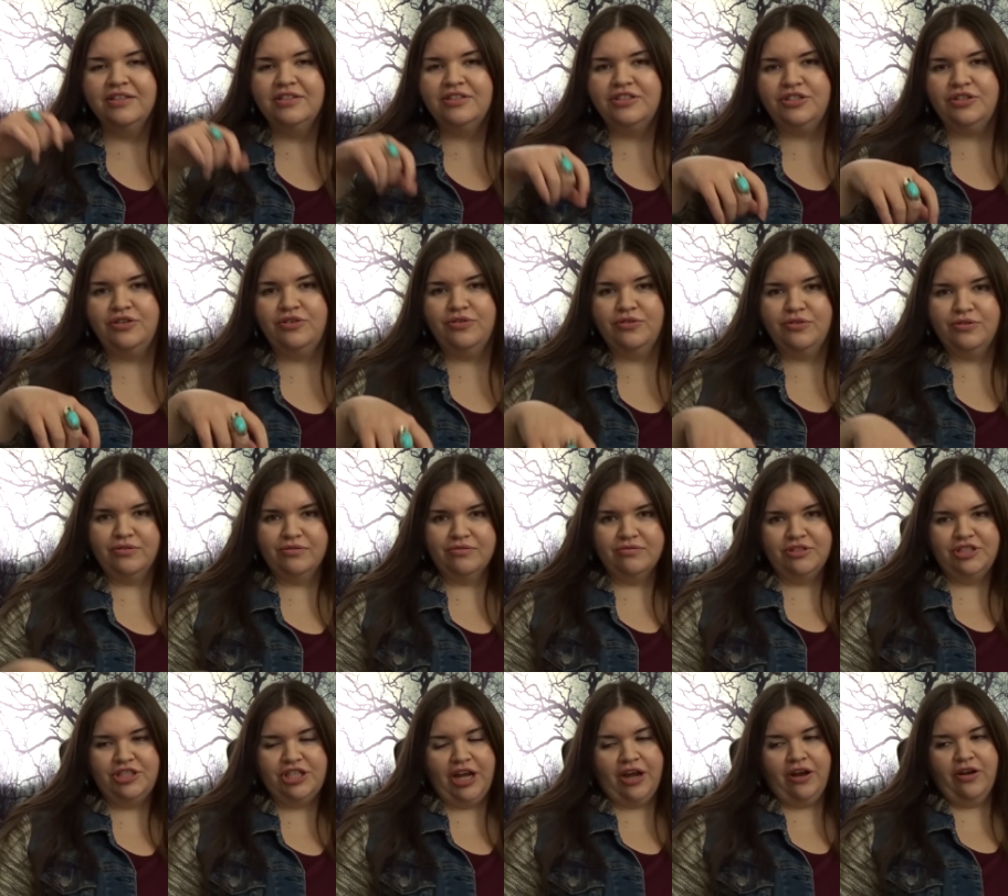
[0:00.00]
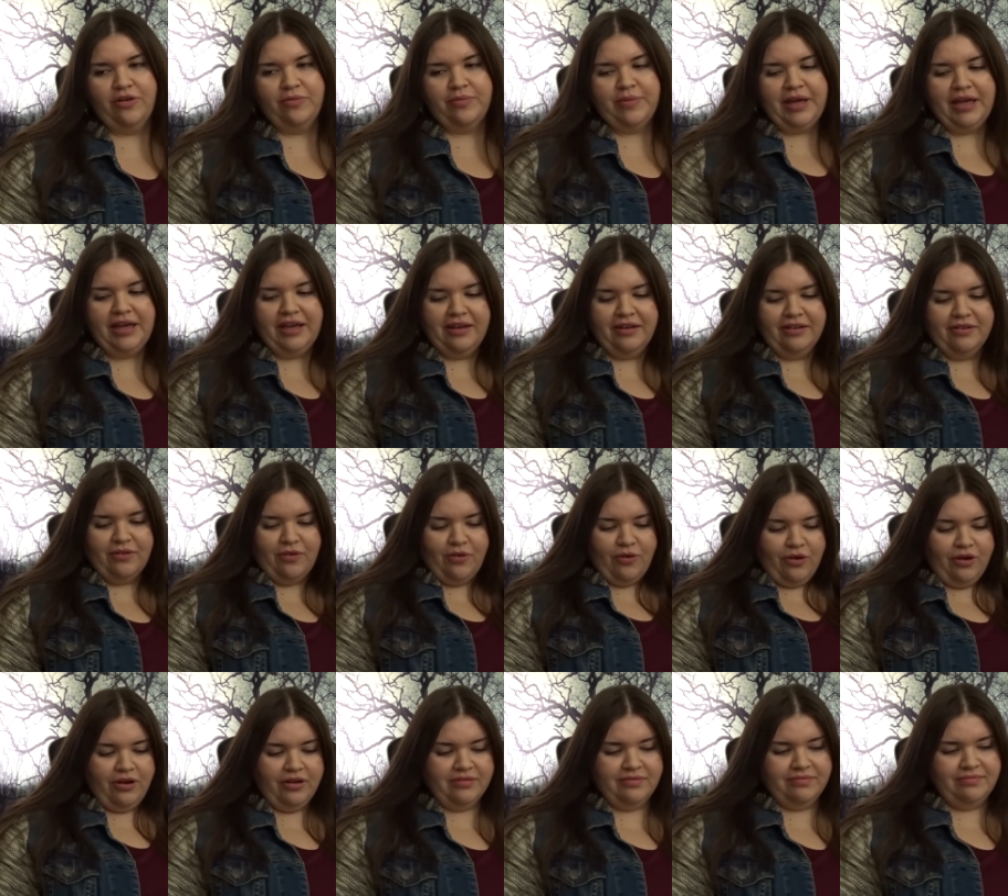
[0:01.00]
to Jeremy,
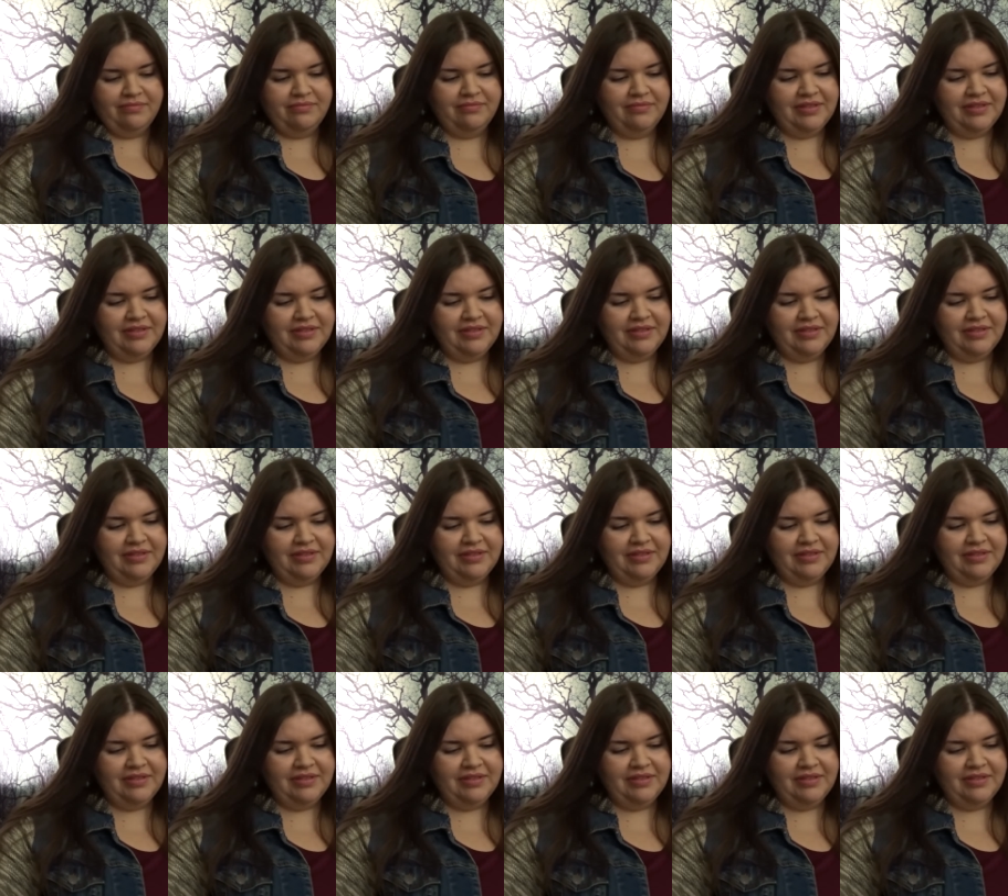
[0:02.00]
or,